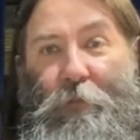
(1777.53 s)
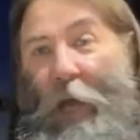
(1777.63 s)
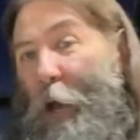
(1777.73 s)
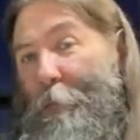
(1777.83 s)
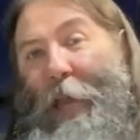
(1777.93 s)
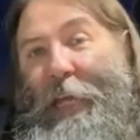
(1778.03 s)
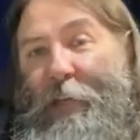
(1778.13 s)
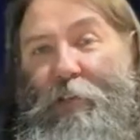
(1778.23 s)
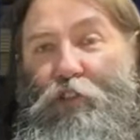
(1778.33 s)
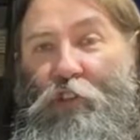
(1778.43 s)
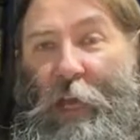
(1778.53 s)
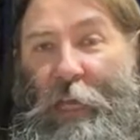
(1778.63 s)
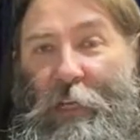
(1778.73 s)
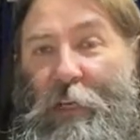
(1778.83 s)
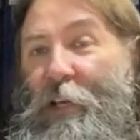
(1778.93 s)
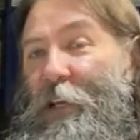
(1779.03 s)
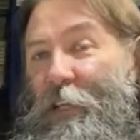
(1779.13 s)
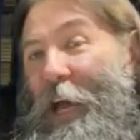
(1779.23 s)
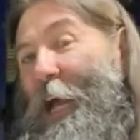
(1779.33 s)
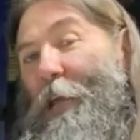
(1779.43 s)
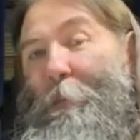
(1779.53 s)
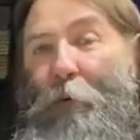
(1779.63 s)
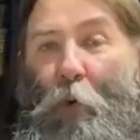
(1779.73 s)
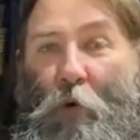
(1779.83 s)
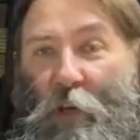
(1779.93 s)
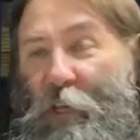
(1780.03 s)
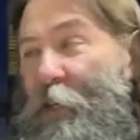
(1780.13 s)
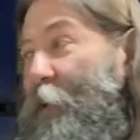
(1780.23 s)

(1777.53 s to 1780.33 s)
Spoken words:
not made in China, not imported.